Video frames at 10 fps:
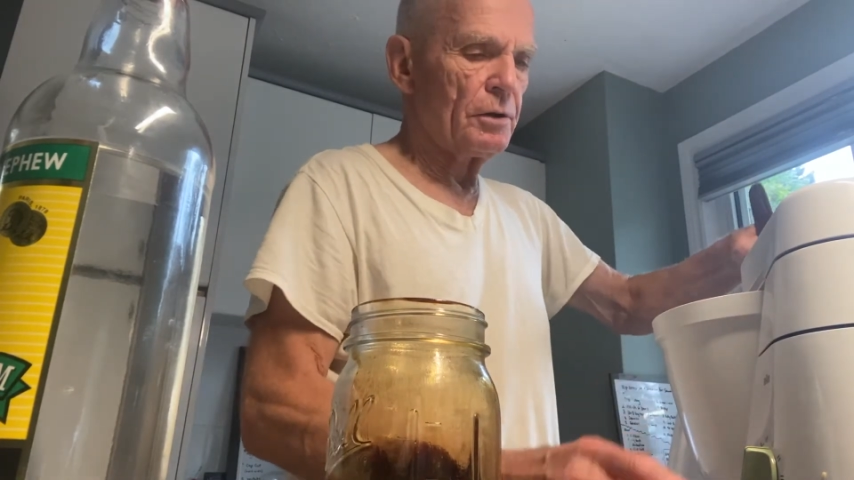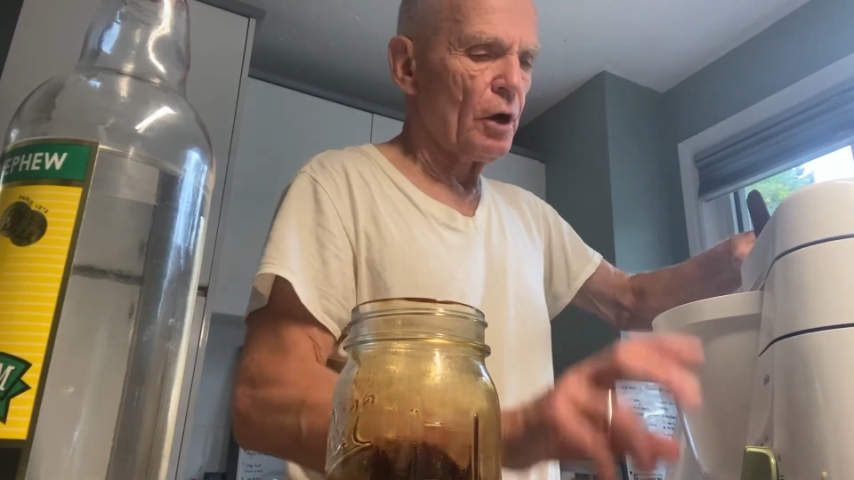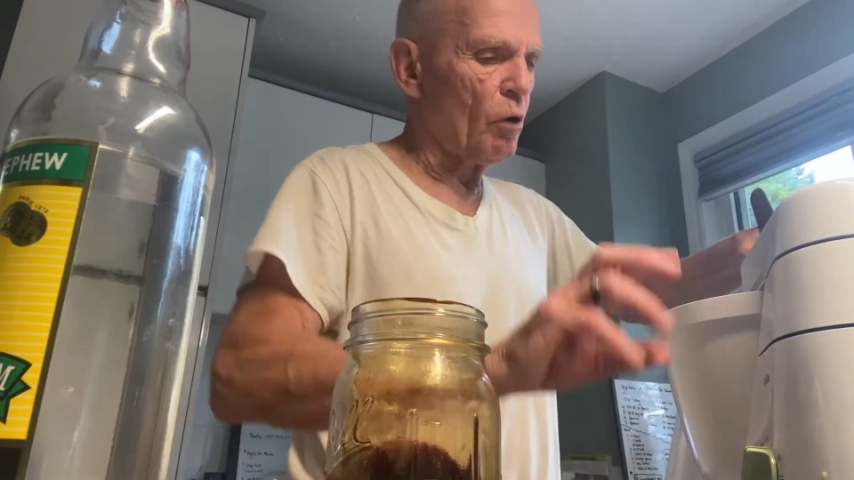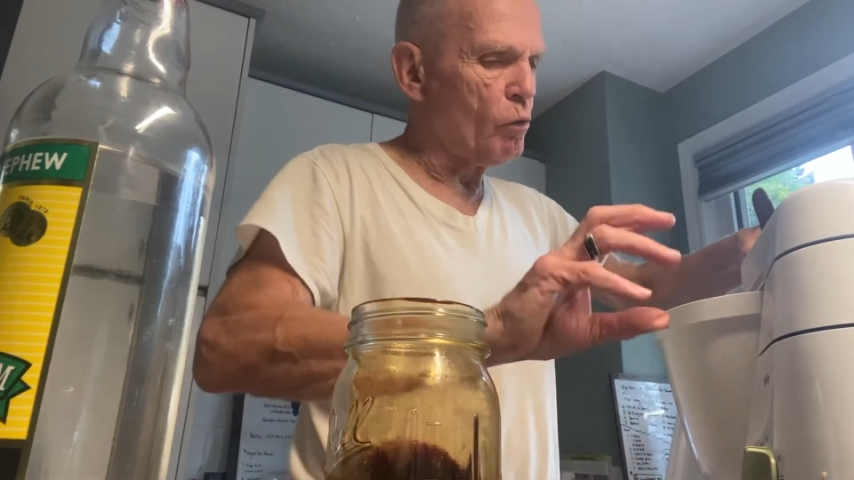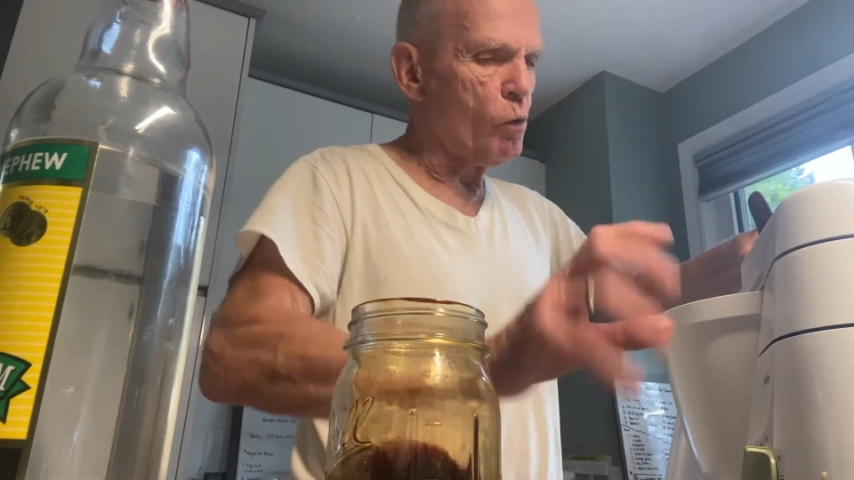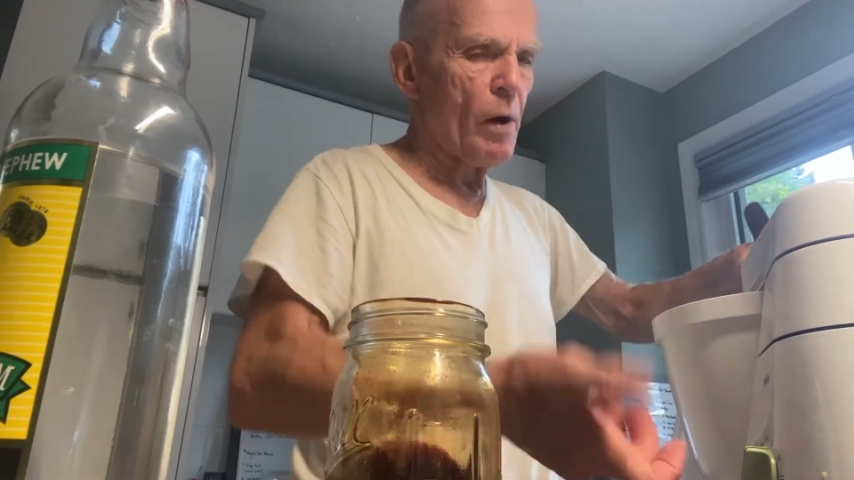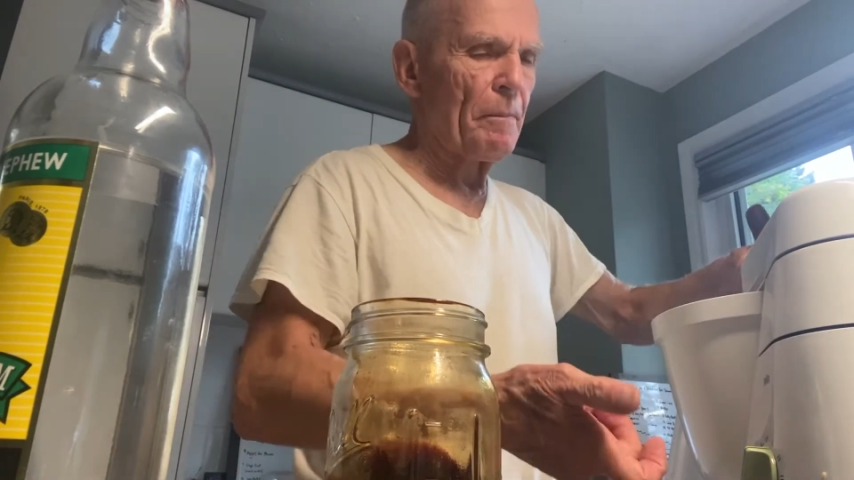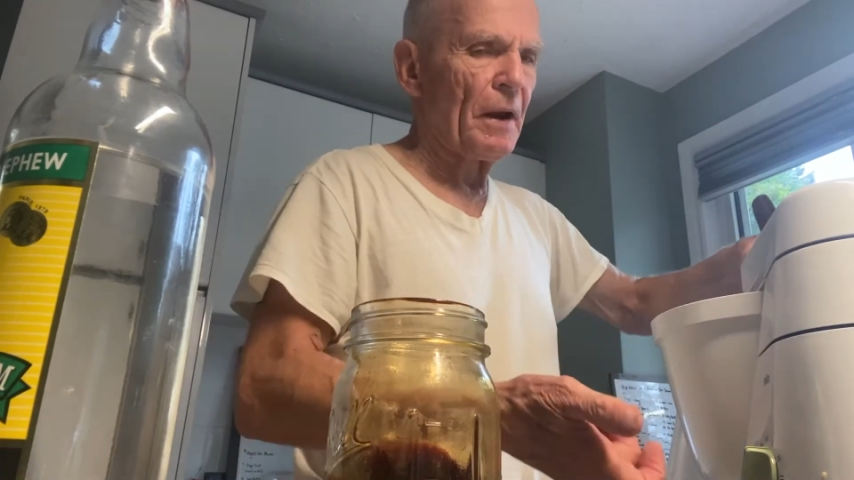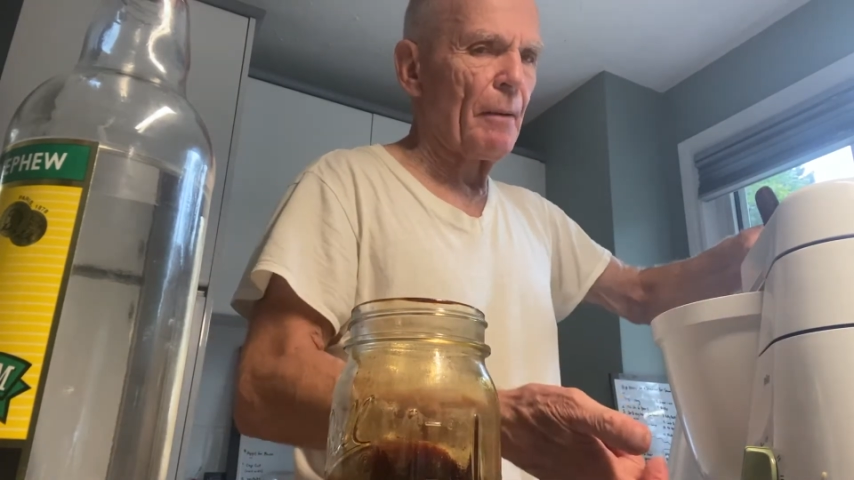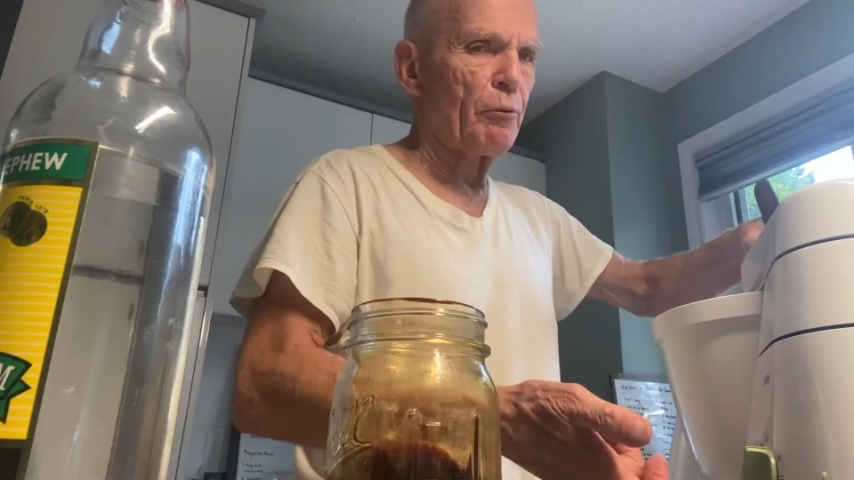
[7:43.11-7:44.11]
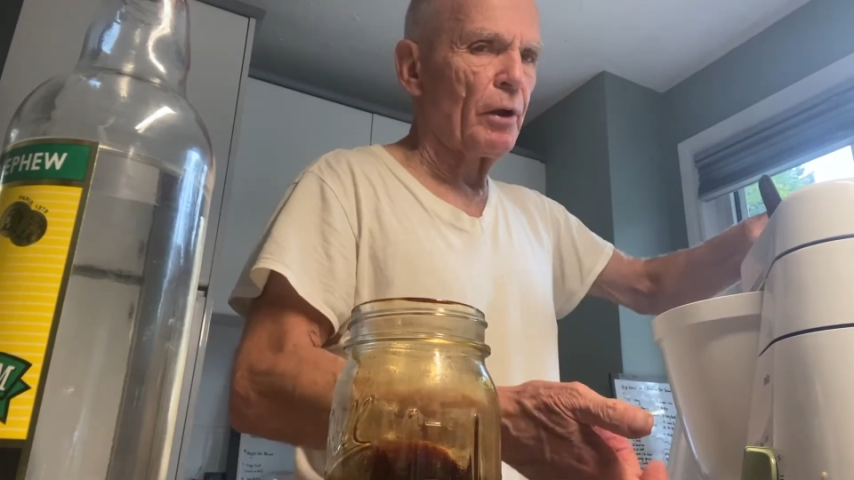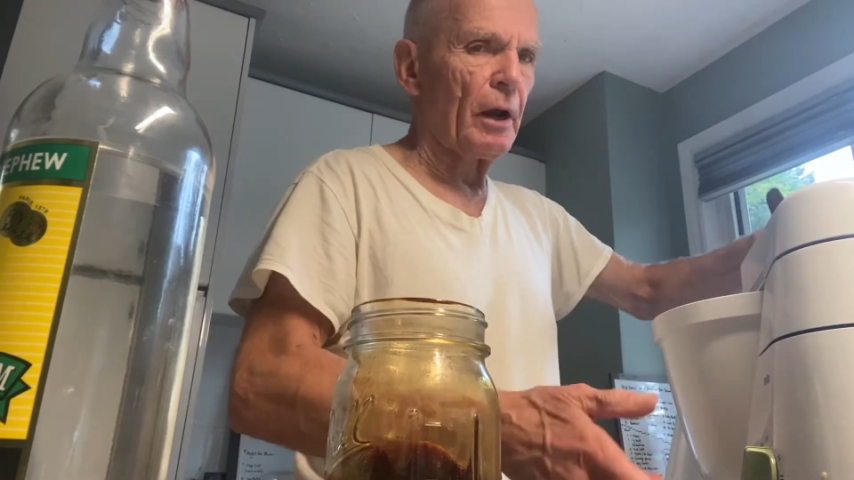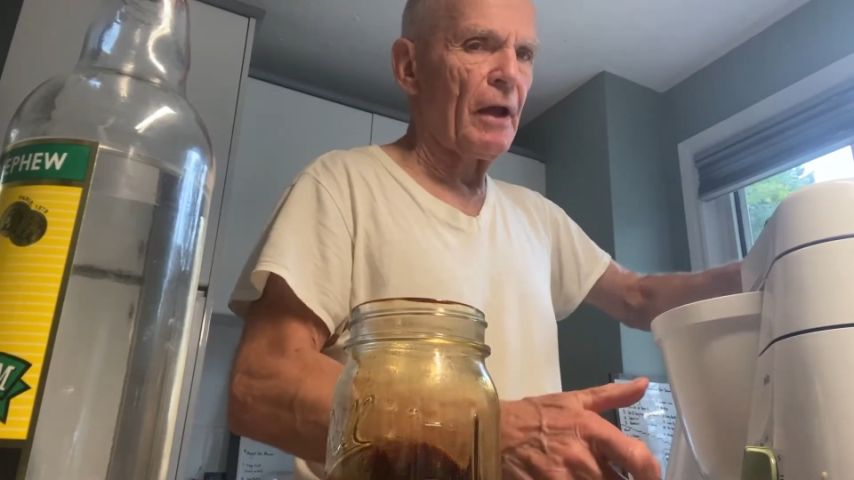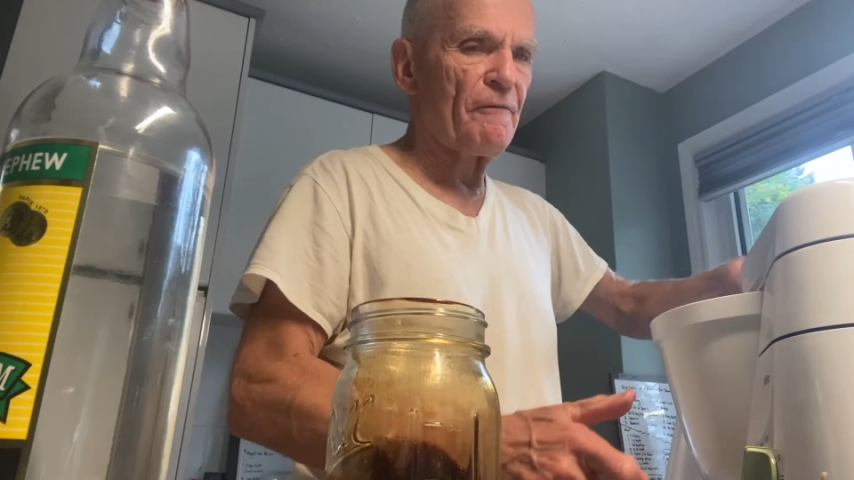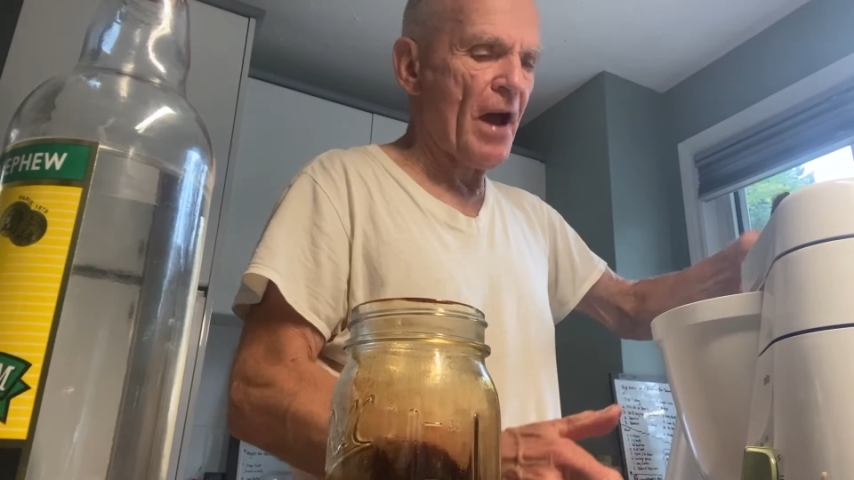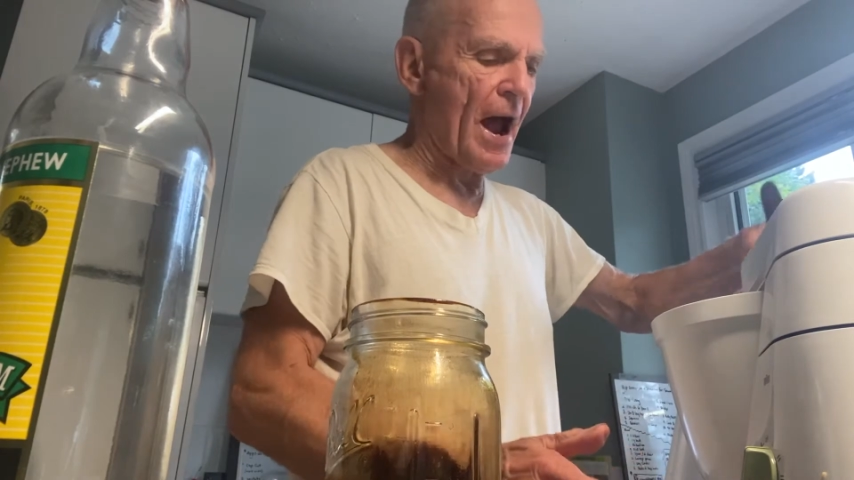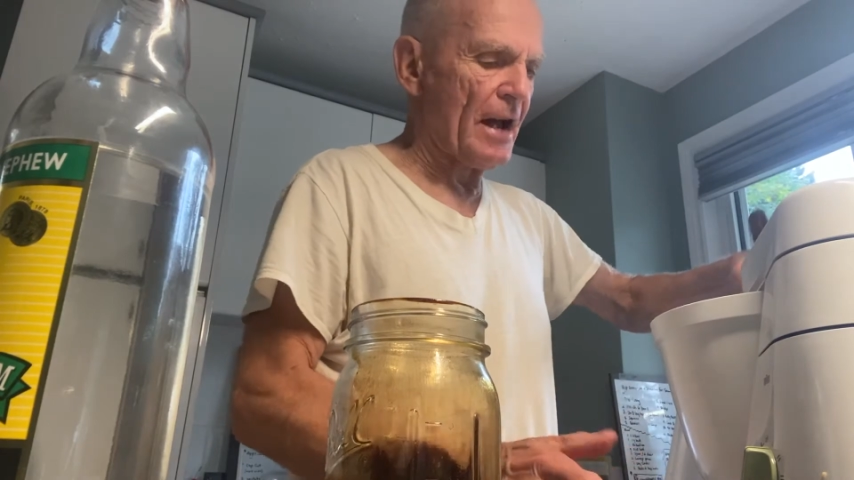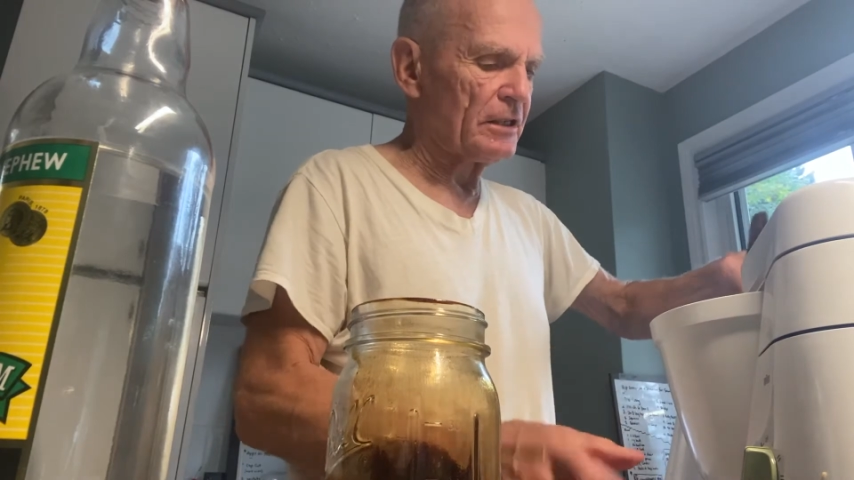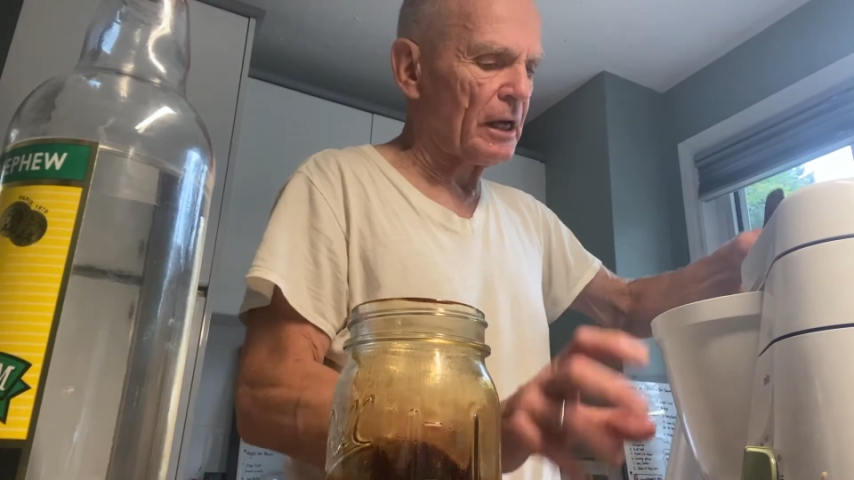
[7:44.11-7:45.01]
Don't whip it up really fast.